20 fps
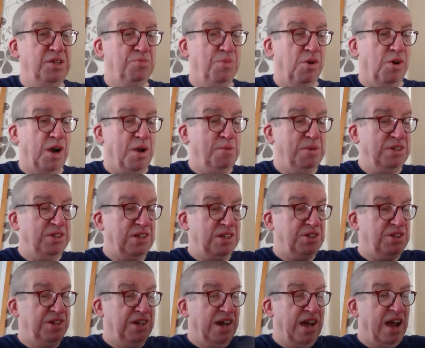this program, it's
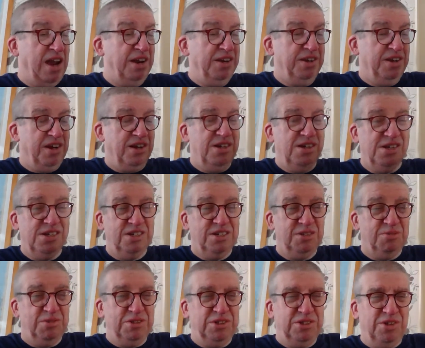actually a calendar,
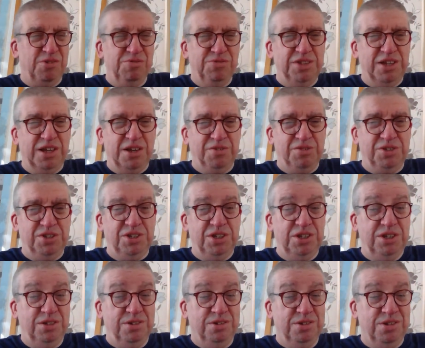which I don't think I've
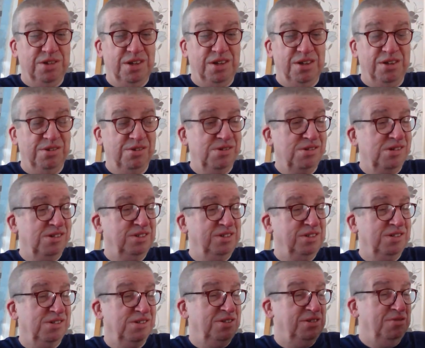seen.
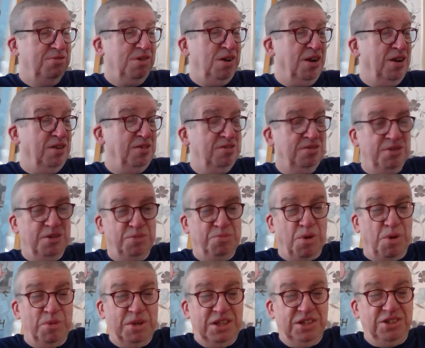Well, there
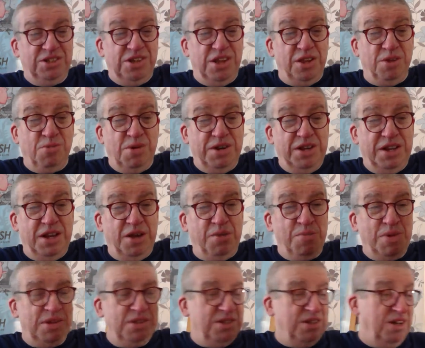probably is another one in it,
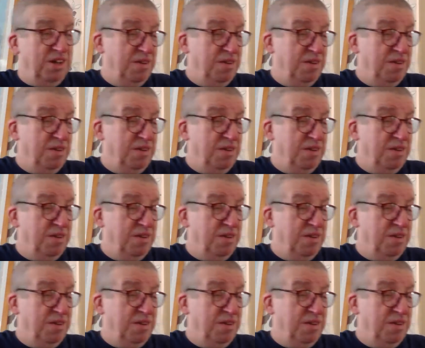but